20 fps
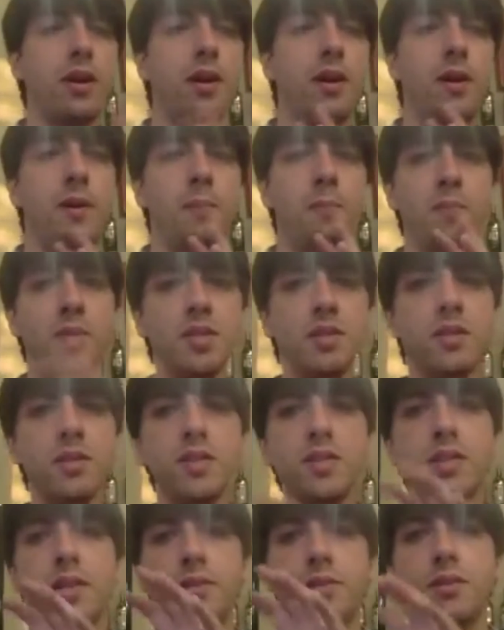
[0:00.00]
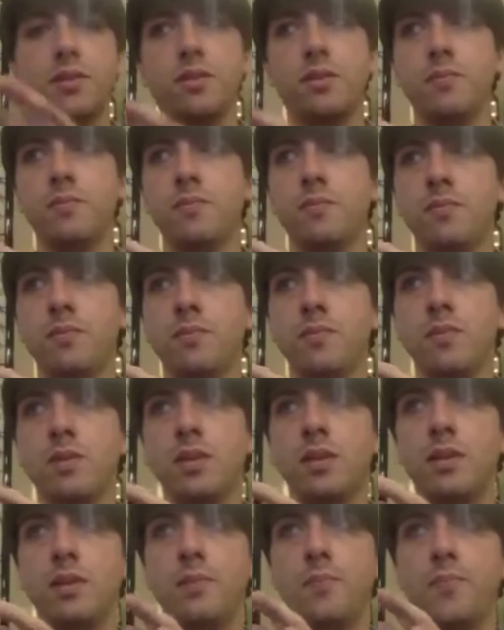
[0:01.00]
um, misunderstand it.
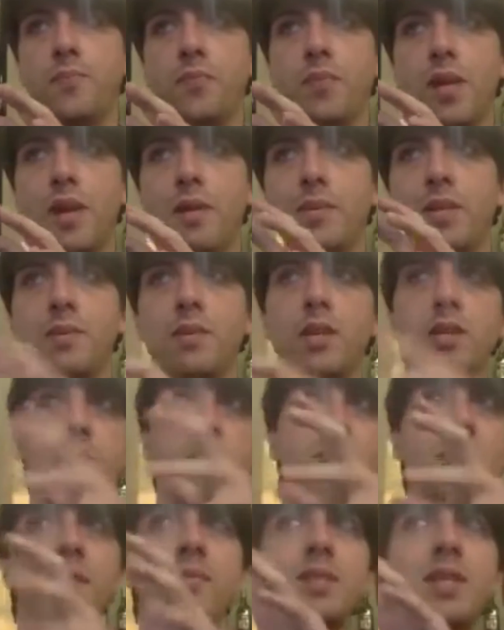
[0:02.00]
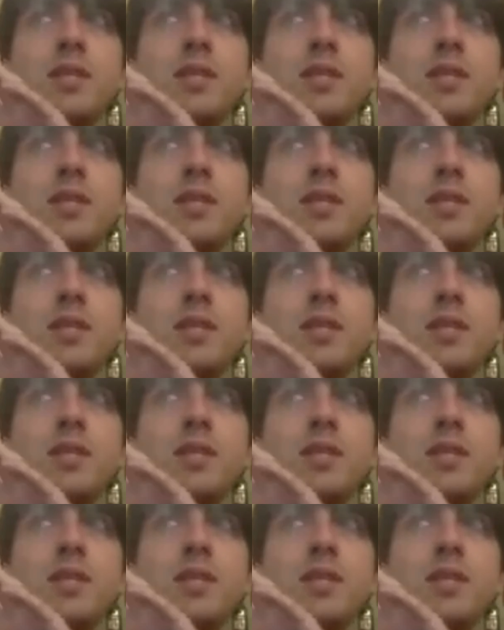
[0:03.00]
Um, I mean, sometimes